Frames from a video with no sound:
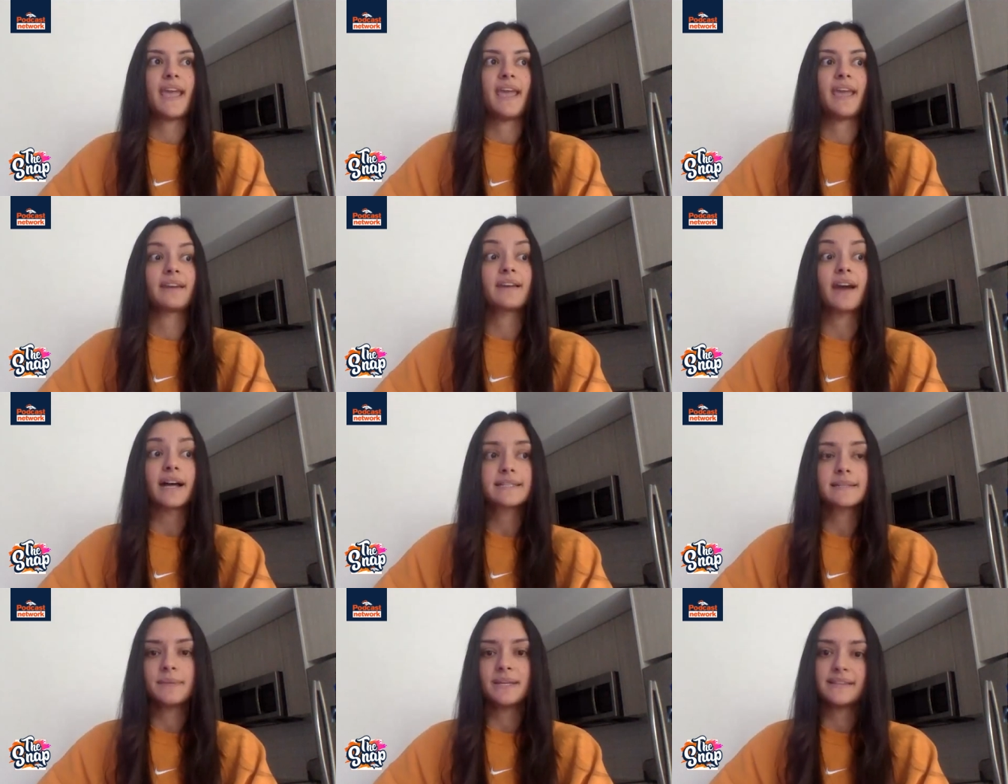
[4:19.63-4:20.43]
and got
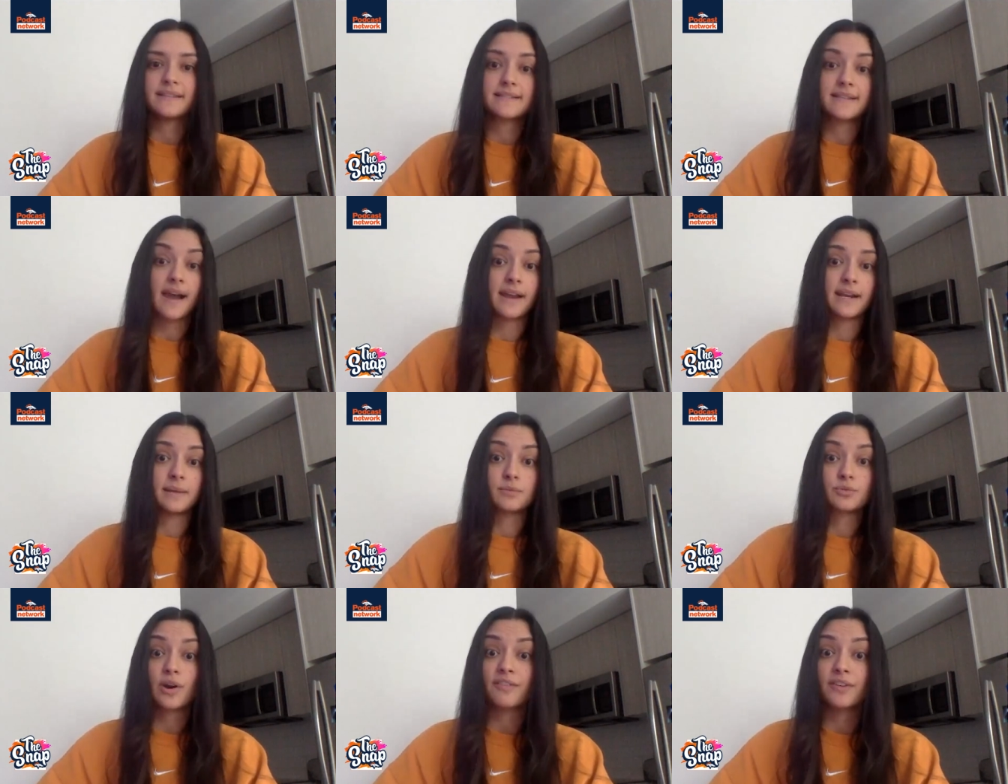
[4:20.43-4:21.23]
to meet this guy
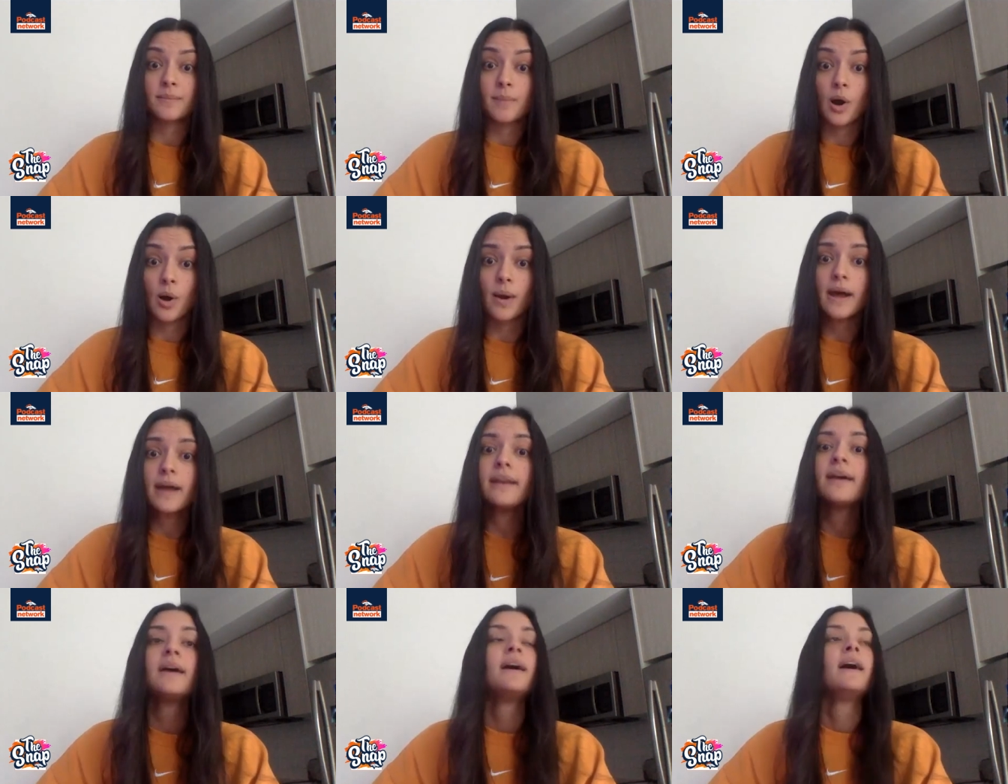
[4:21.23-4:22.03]
named Trevor Moad.